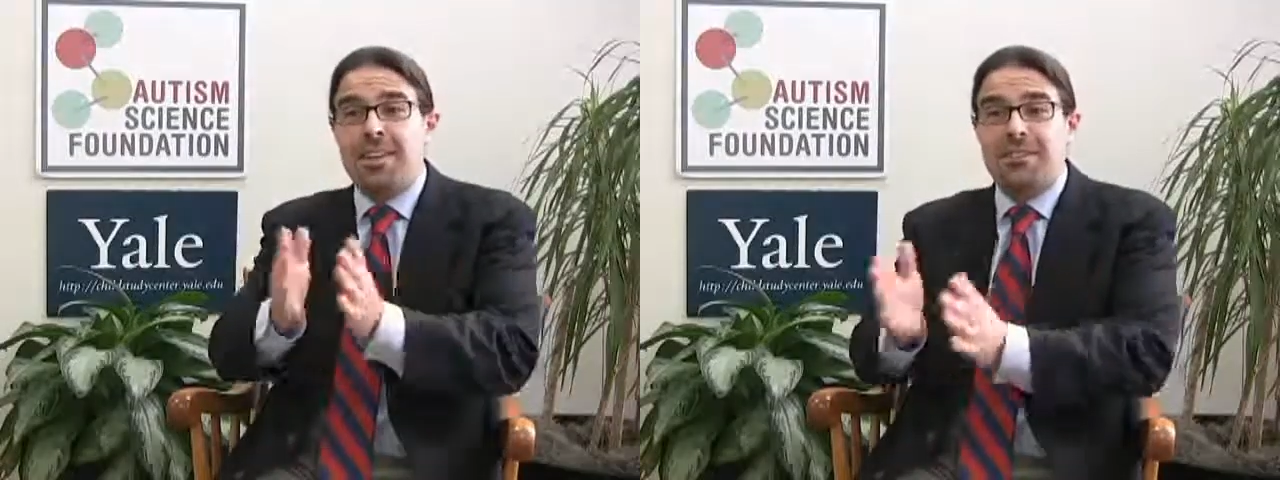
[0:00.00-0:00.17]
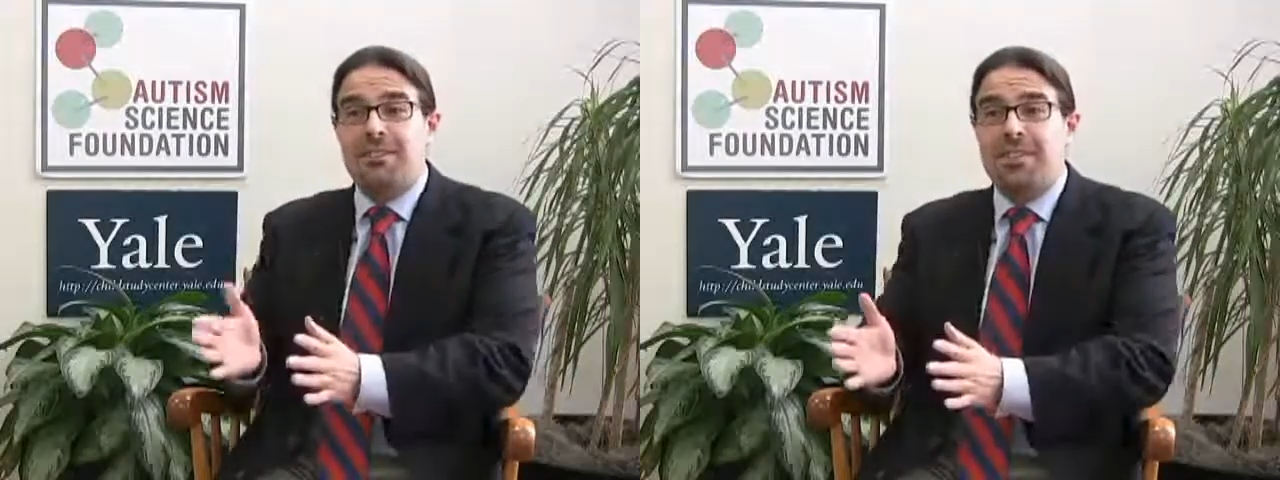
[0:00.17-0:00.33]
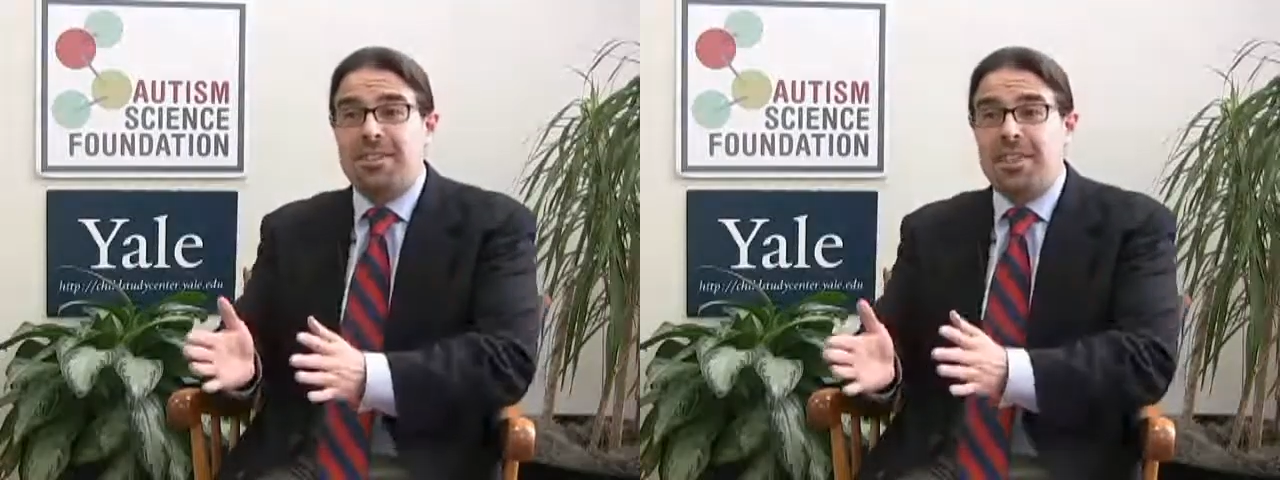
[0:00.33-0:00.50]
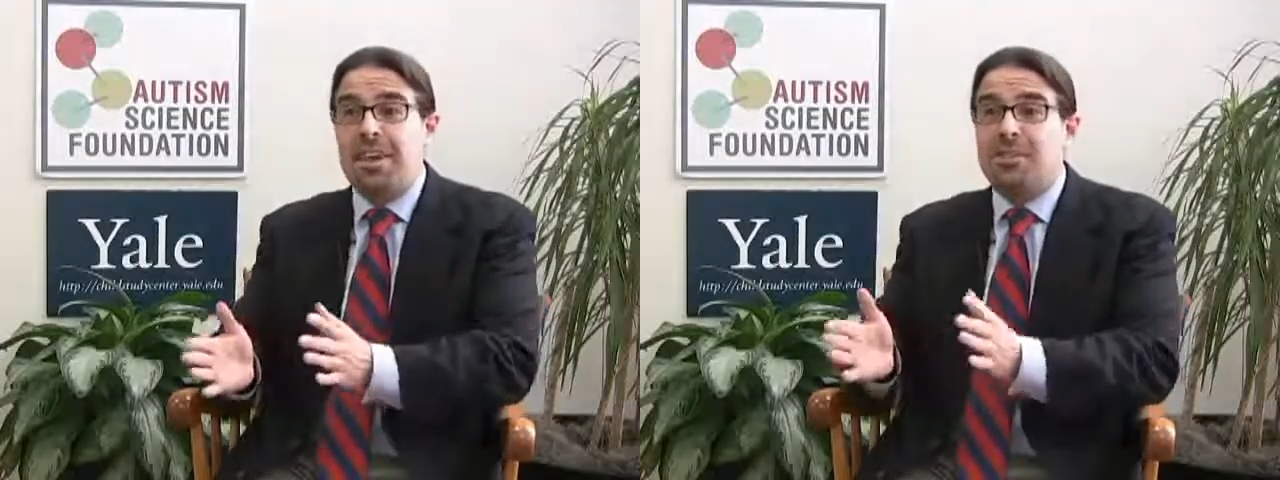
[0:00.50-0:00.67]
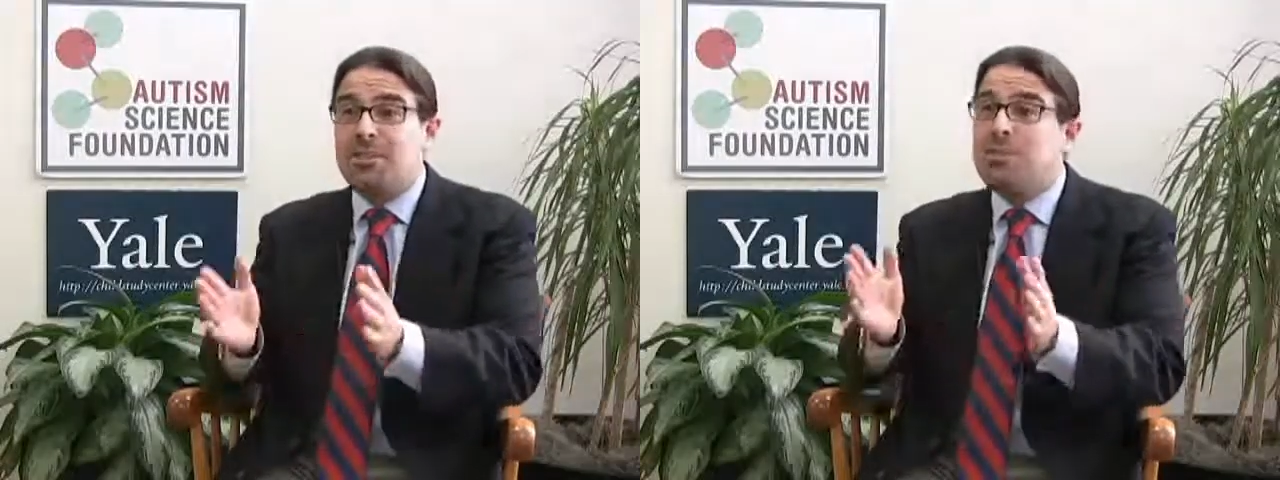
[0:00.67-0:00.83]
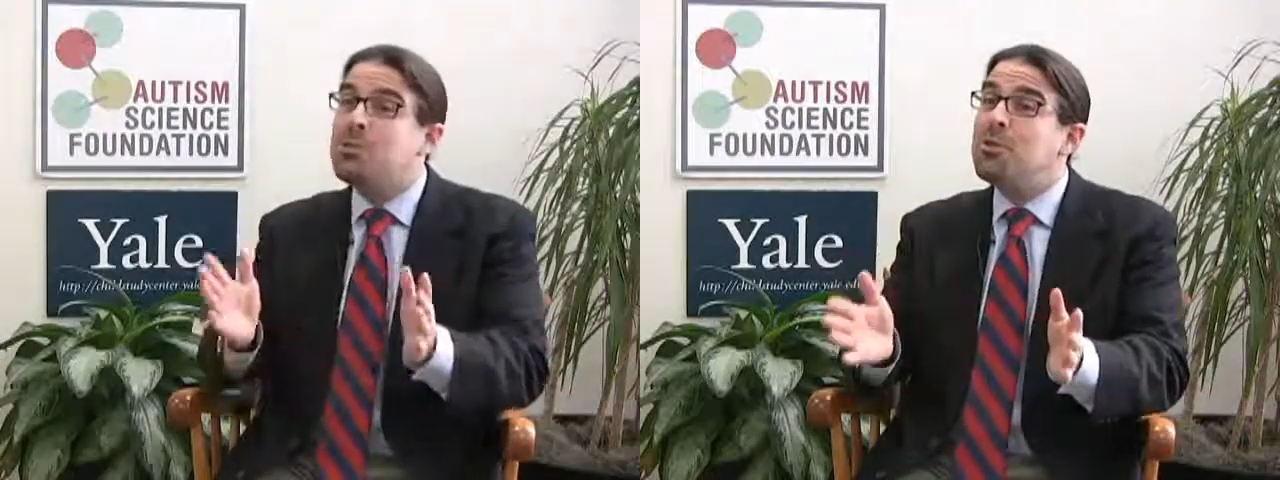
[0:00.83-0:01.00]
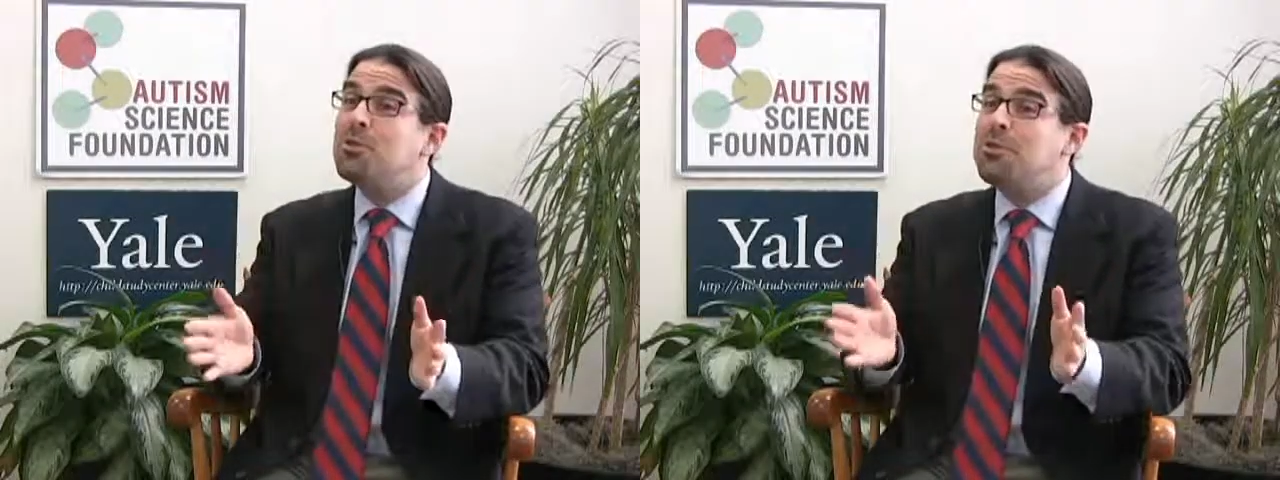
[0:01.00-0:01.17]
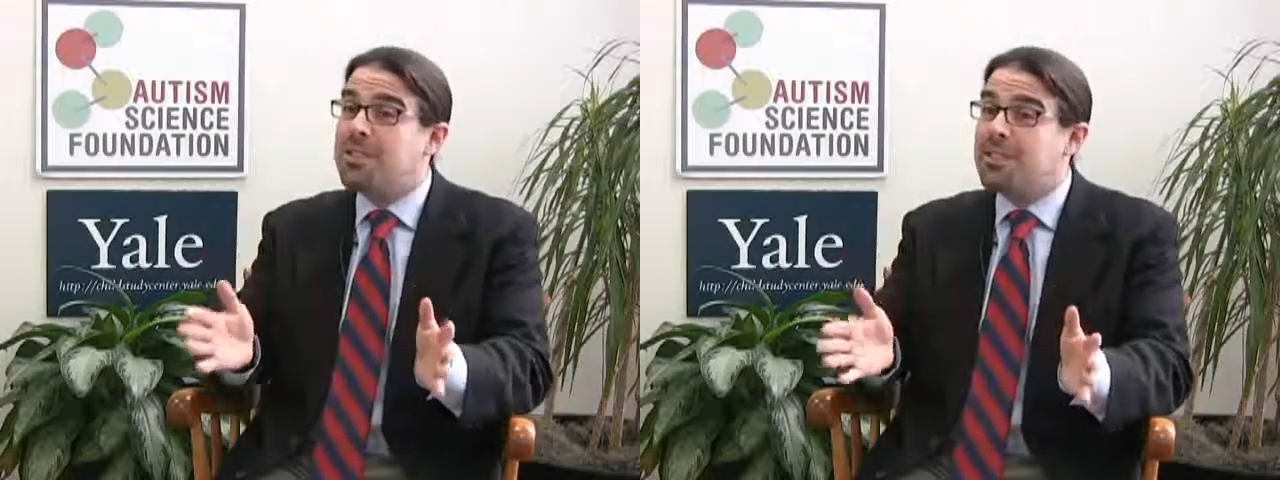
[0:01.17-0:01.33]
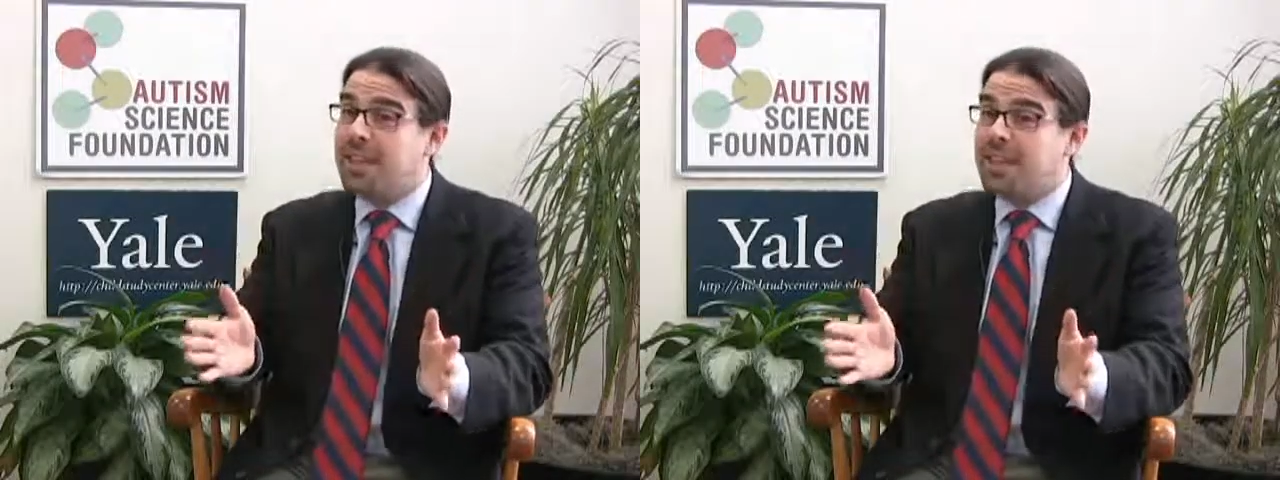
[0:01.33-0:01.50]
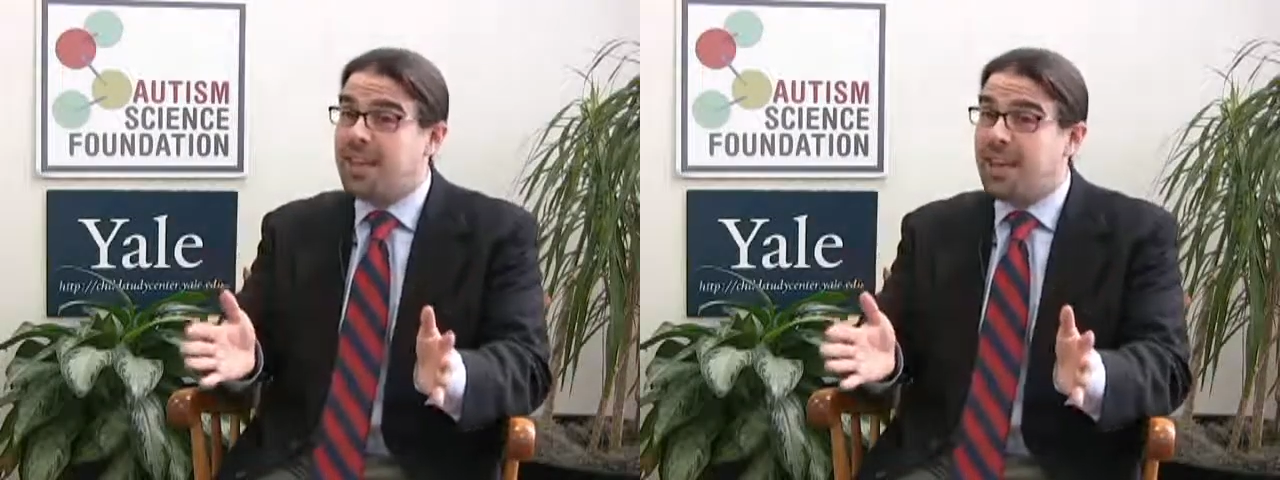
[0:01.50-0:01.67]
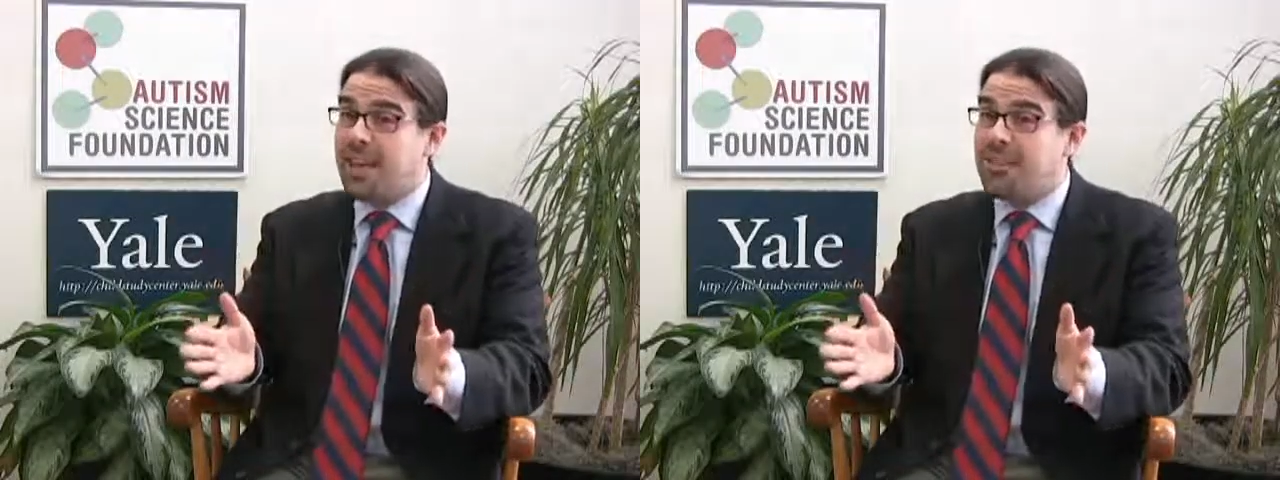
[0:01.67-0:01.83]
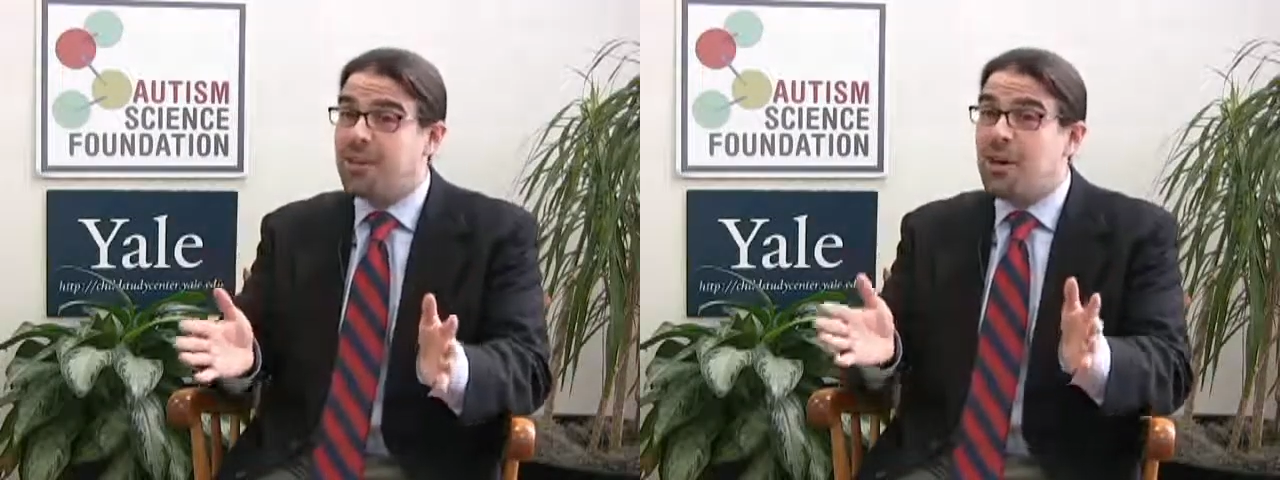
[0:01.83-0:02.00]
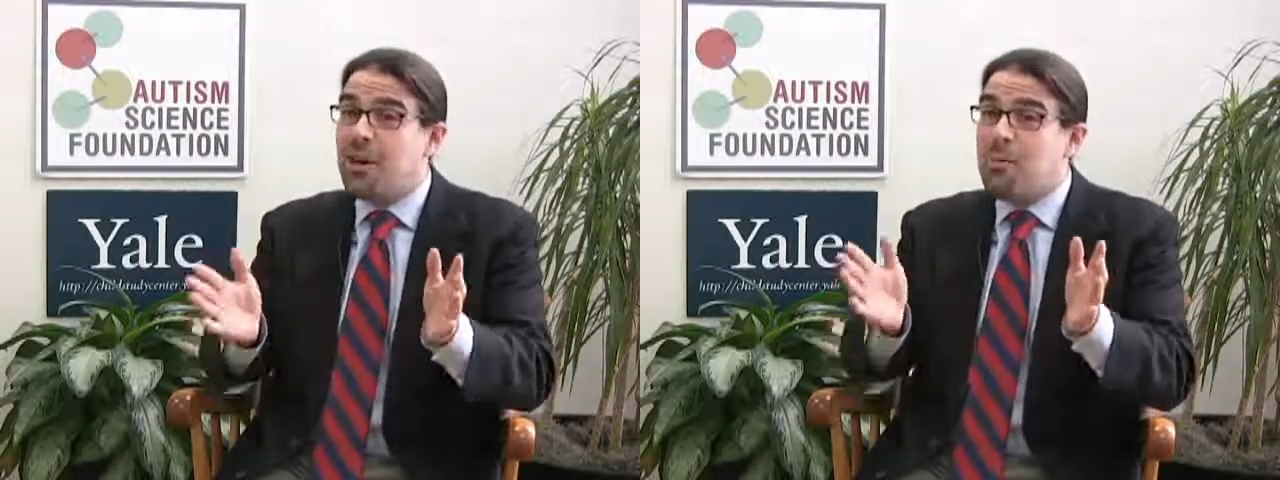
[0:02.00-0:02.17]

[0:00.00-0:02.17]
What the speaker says: electrophysiology as two distinct things.